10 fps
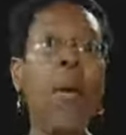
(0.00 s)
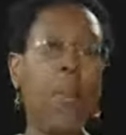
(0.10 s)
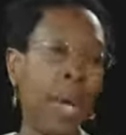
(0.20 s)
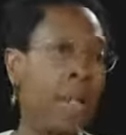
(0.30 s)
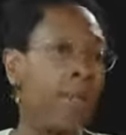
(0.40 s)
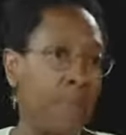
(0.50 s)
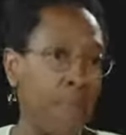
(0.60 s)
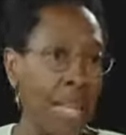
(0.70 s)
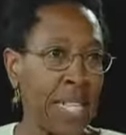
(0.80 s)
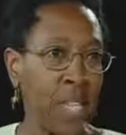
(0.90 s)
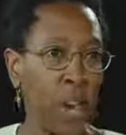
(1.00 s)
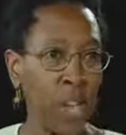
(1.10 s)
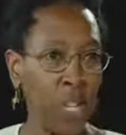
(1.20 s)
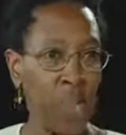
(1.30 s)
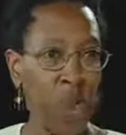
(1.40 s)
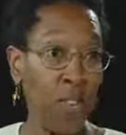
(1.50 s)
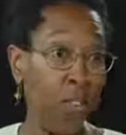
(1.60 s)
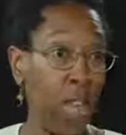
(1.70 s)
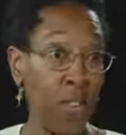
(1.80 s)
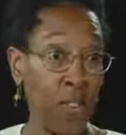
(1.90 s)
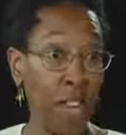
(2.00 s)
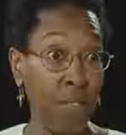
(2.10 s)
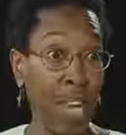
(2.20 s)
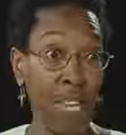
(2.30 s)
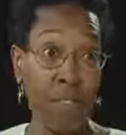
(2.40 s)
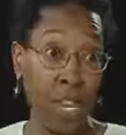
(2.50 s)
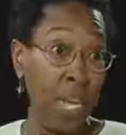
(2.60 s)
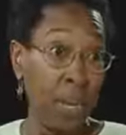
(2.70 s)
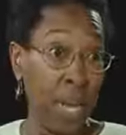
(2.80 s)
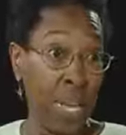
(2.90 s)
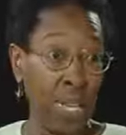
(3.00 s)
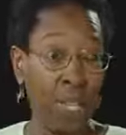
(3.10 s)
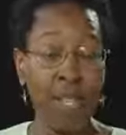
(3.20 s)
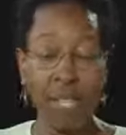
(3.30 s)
but that's the hardest part of a lot of writing for anybody,